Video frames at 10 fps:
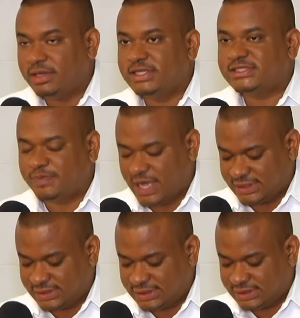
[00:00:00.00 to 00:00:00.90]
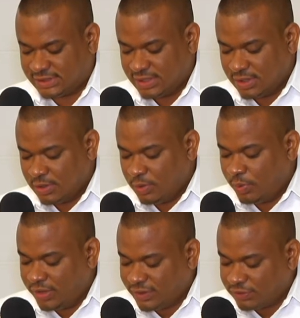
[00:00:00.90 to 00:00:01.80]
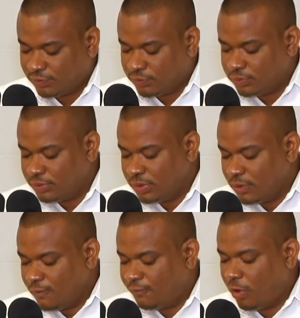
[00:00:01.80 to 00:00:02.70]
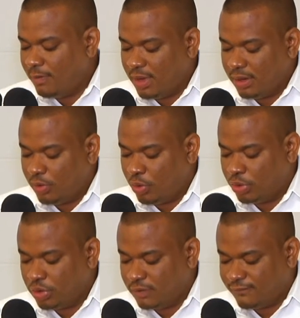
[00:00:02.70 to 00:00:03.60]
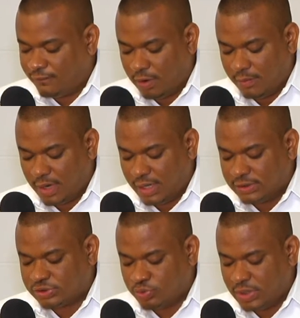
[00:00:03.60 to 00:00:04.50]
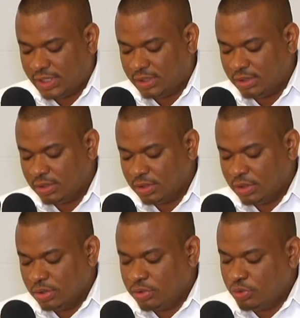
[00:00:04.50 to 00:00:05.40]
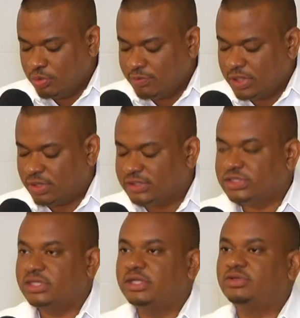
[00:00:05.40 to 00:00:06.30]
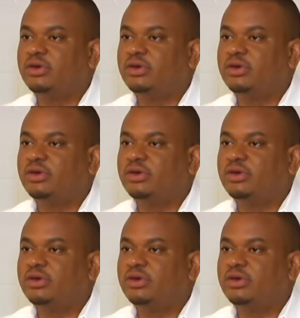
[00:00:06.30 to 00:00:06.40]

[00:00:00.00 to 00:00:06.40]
these passes, whether through formal or non-formal schooling, you would be considered